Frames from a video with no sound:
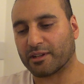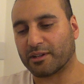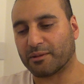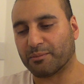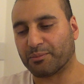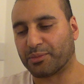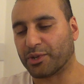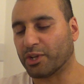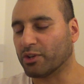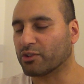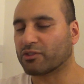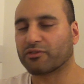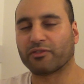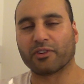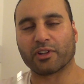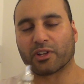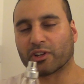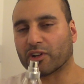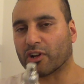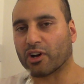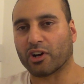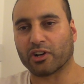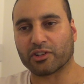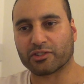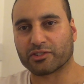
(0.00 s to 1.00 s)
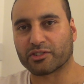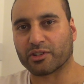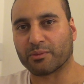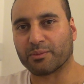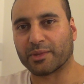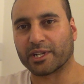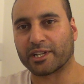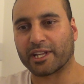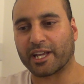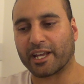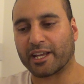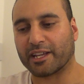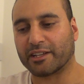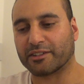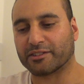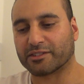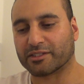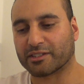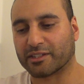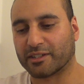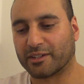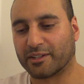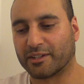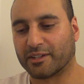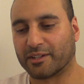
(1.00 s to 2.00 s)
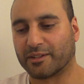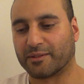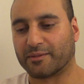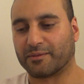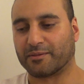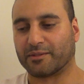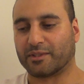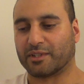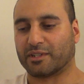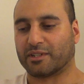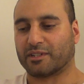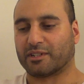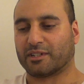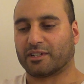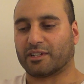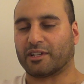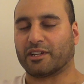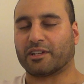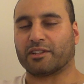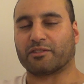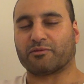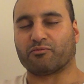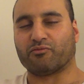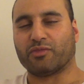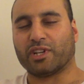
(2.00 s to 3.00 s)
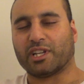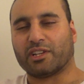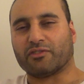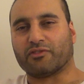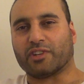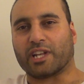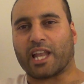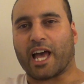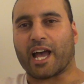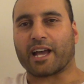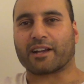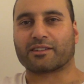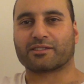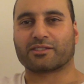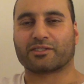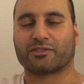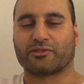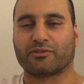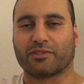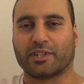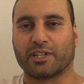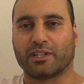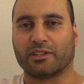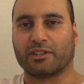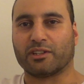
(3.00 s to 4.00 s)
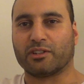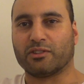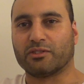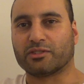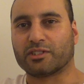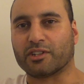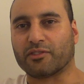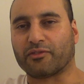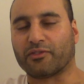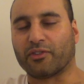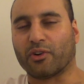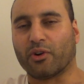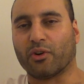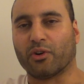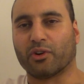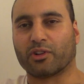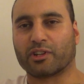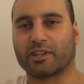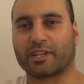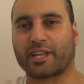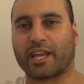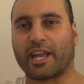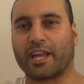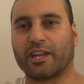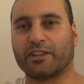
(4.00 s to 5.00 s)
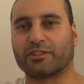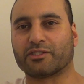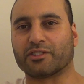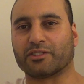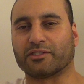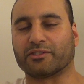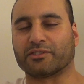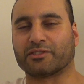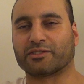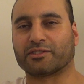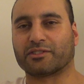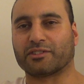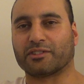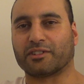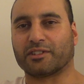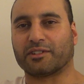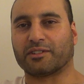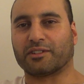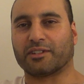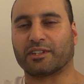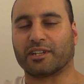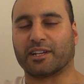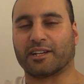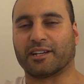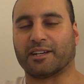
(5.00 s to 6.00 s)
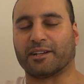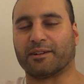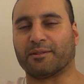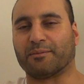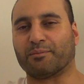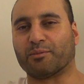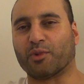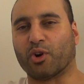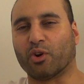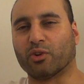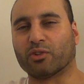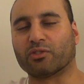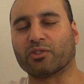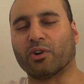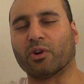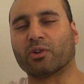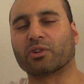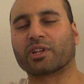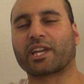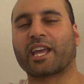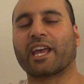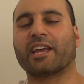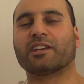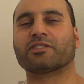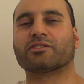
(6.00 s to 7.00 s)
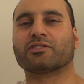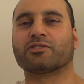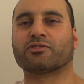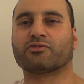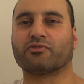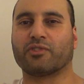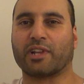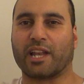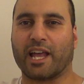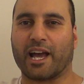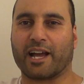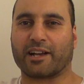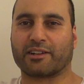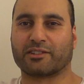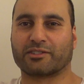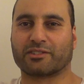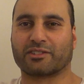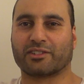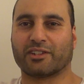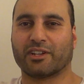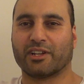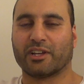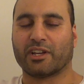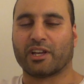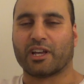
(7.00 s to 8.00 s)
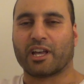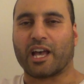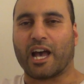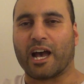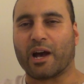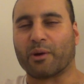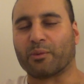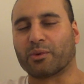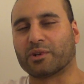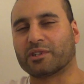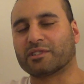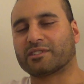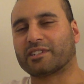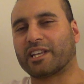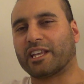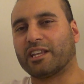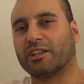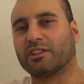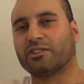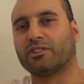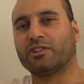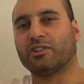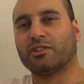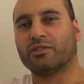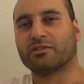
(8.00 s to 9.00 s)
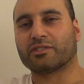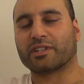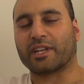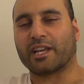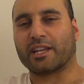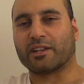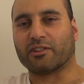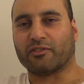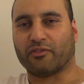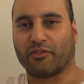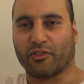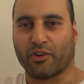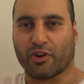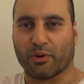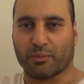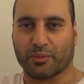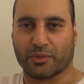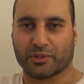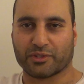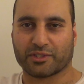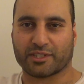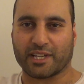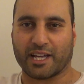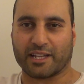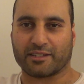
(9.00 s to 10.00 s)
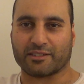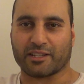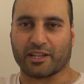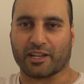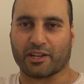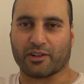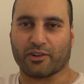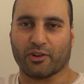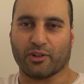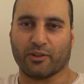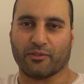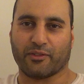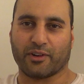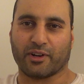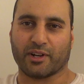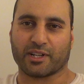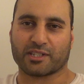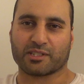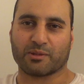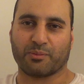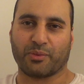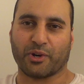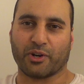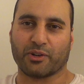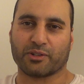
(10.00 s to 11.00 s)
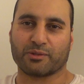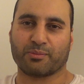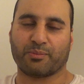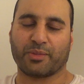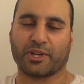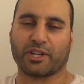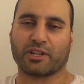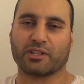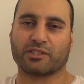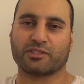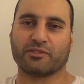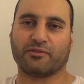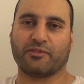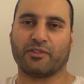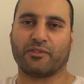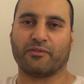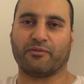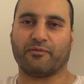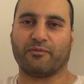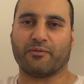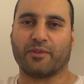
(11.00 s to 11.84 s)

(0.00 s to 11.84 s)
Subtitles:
Beautiful on hot summer days. Really relaxed. Really use it for all occasions. All occasions relaxed. I wouldn't say you'd use it in a formal setting, although I suppose because of a